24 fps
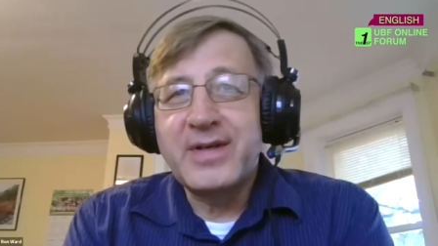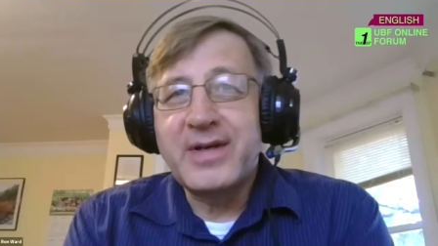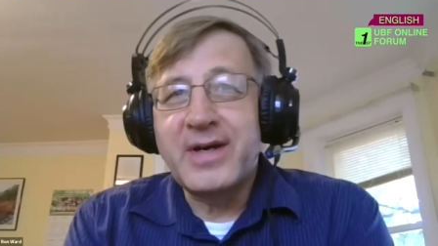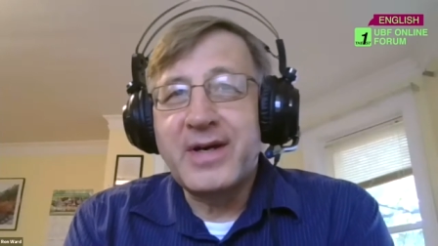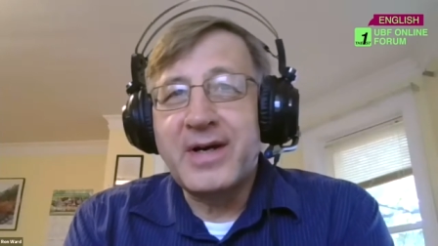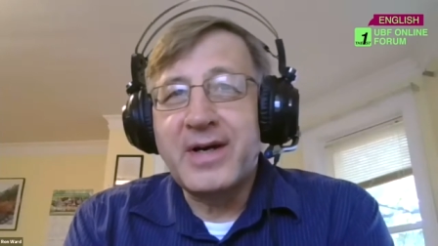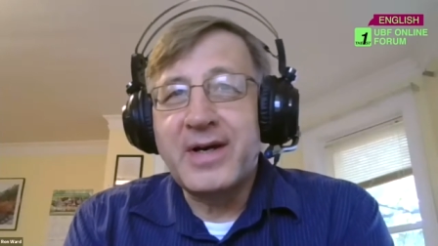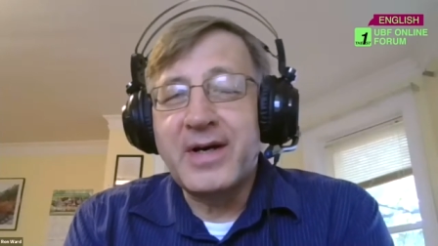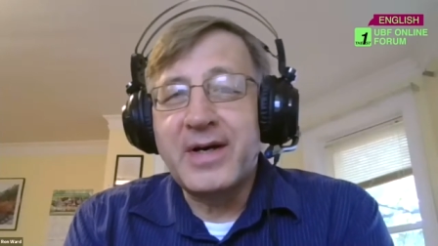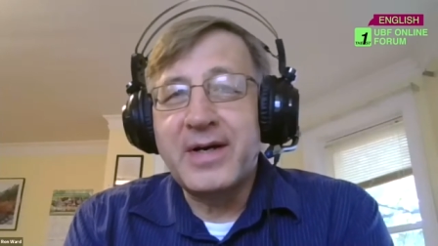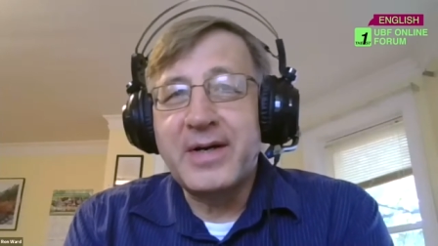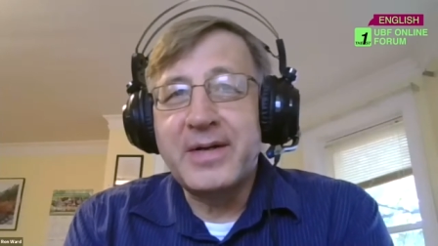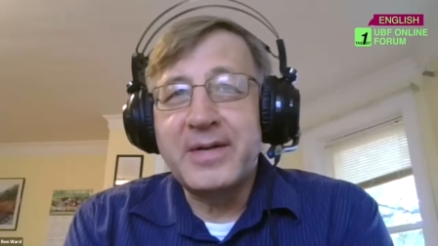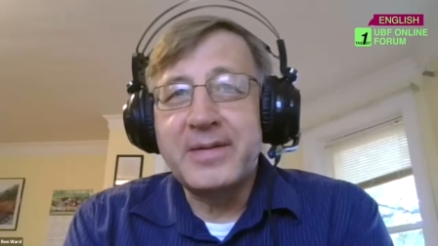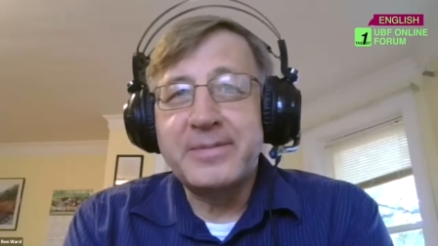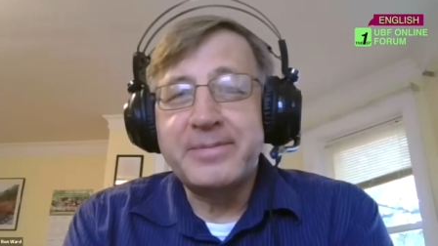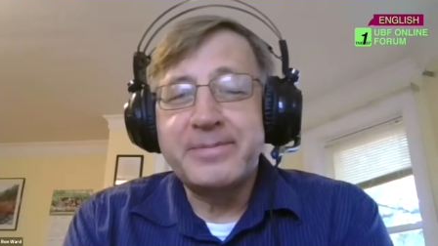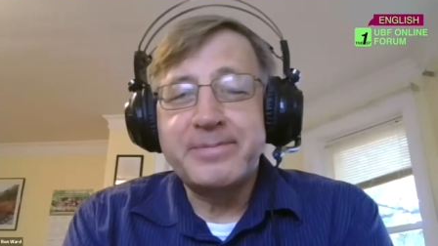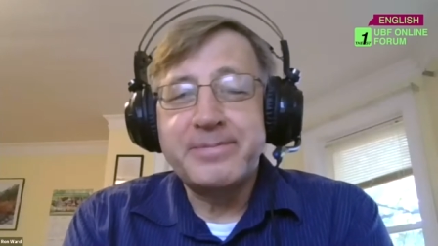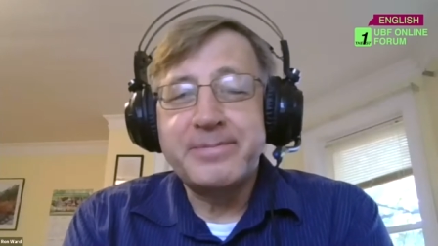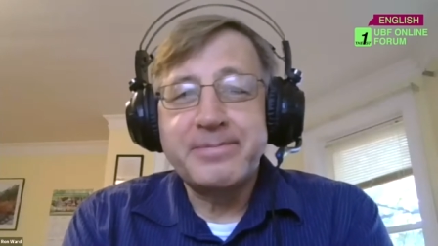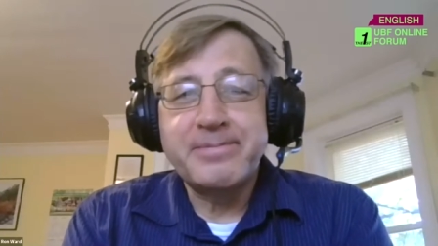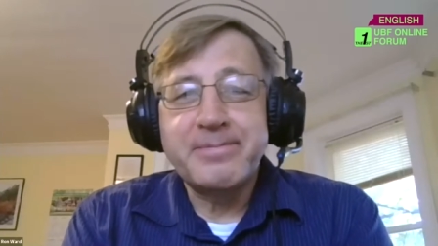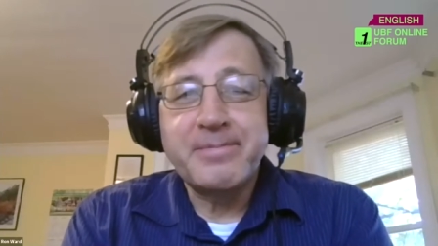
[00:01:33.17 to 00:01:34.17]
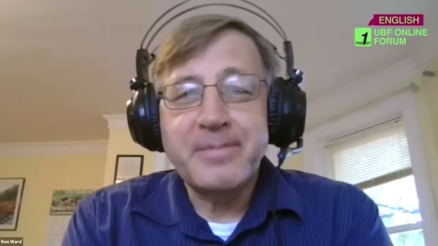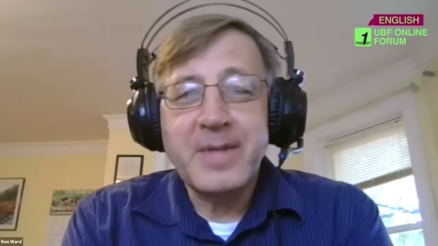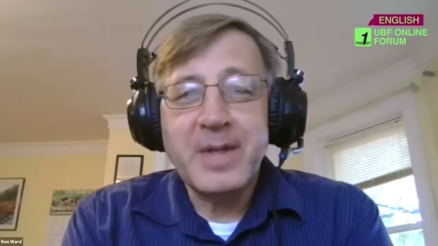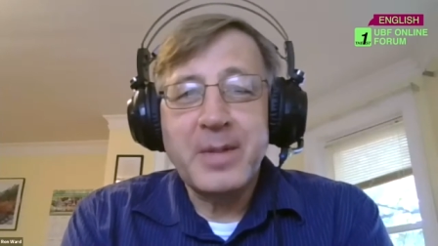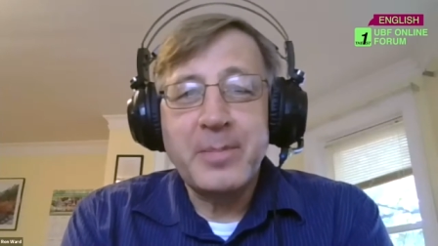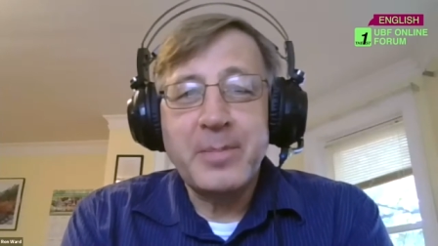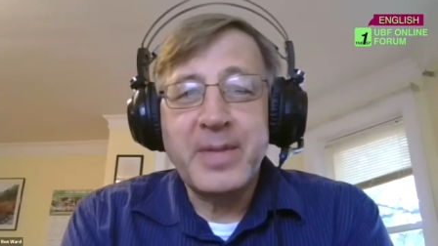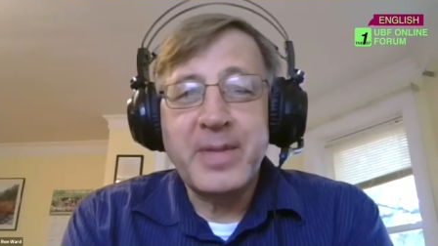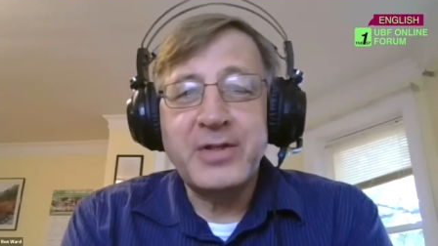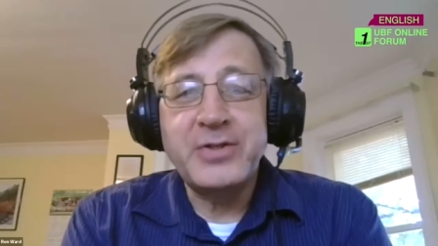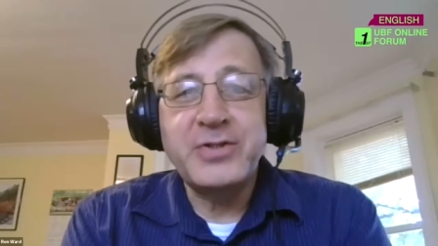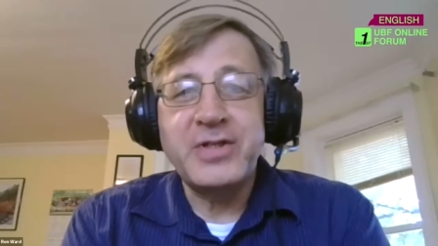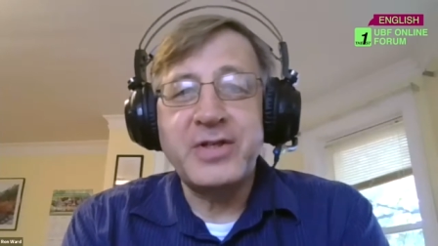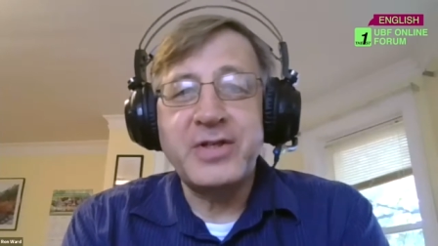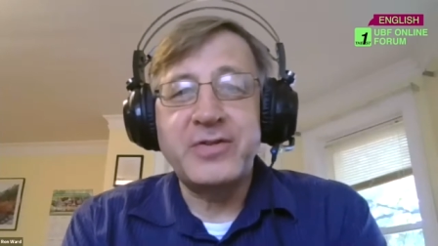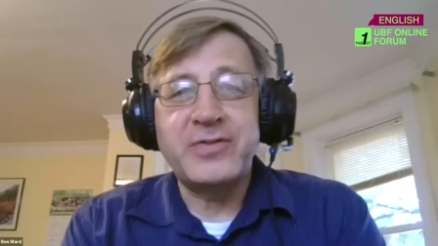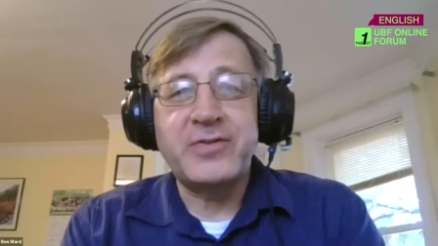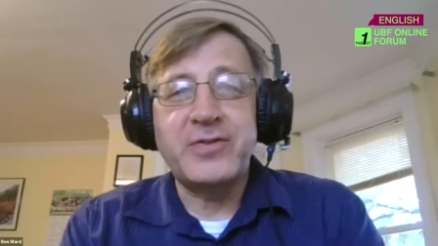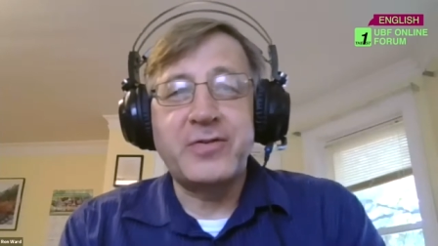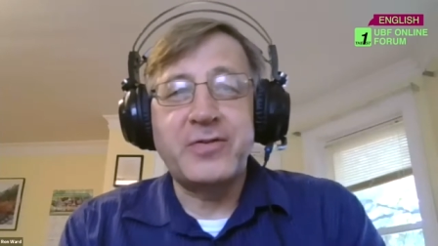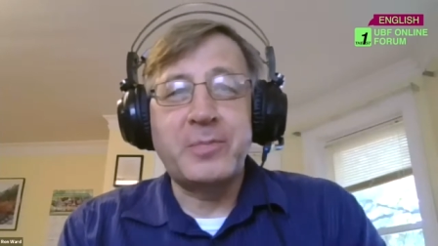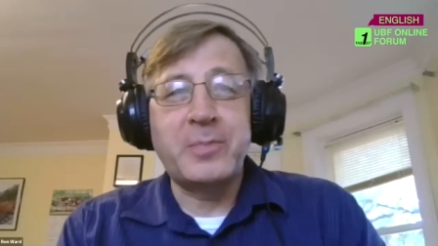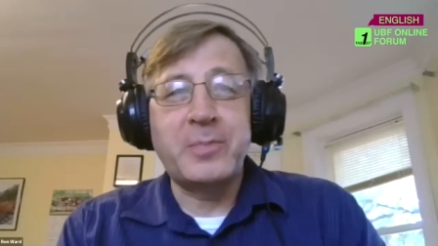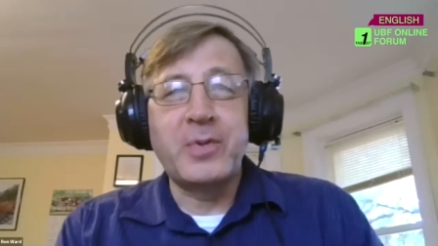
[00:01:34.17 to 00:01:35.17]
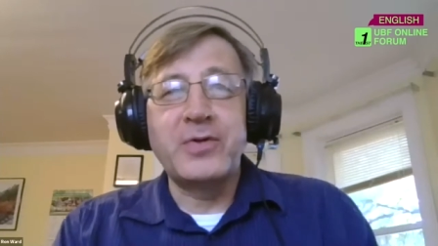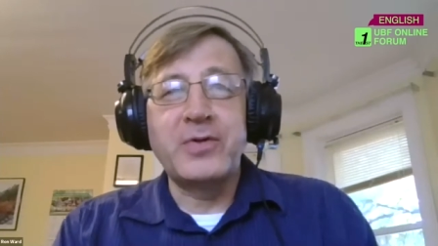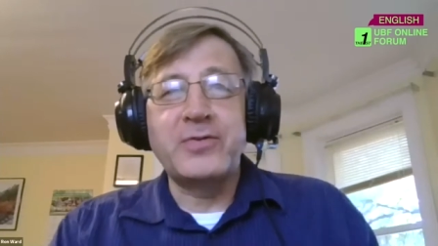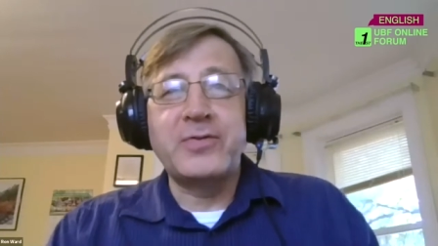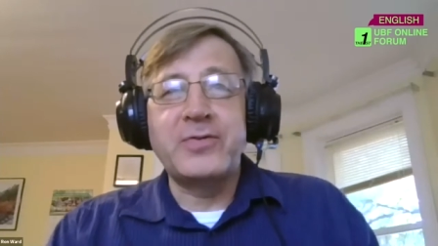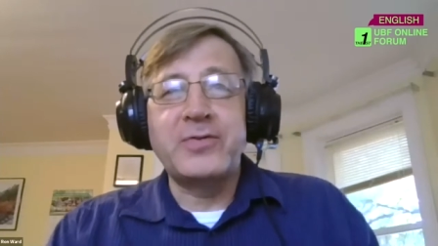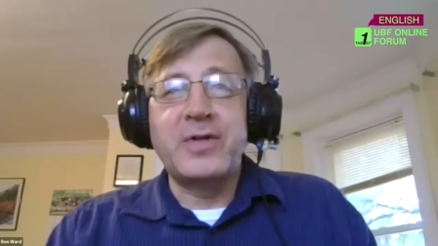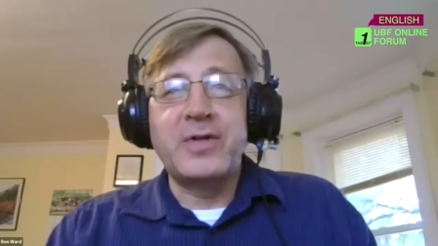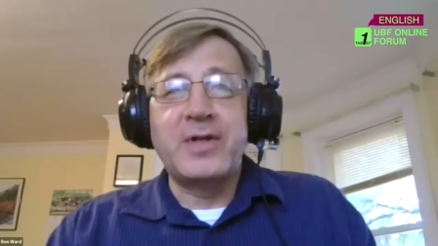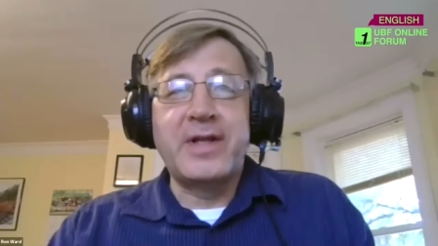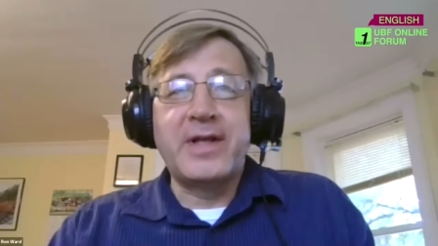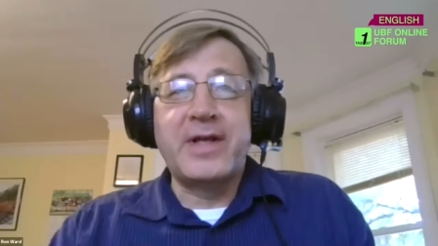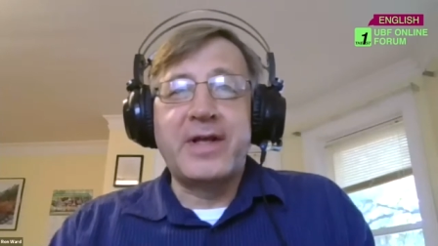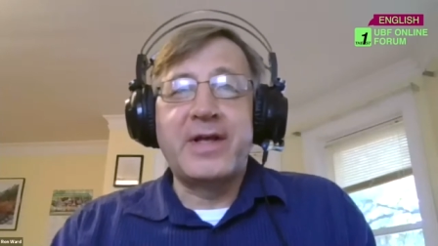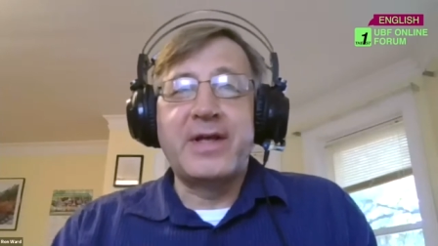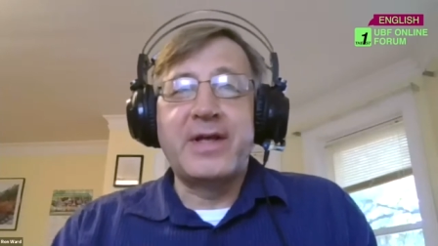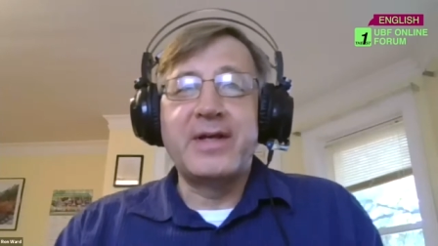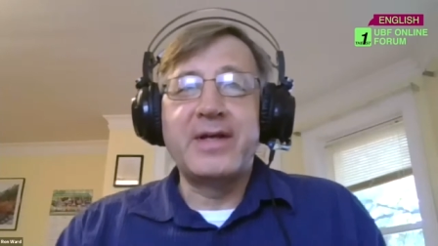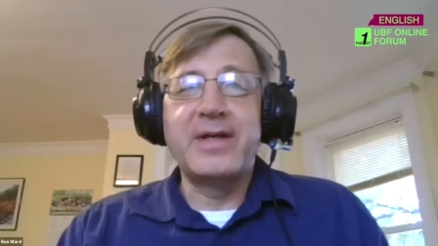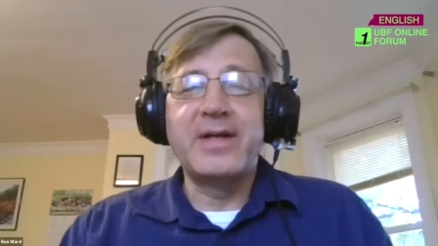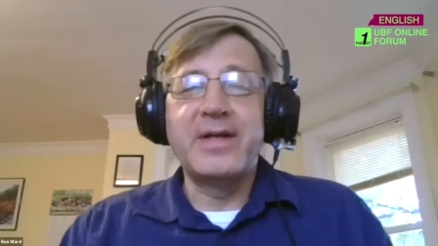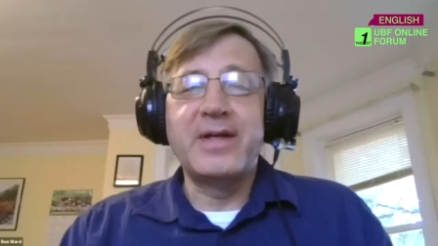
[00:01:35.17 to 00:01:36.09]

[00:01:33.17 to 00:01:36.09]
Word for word: uh, met Jesus personally.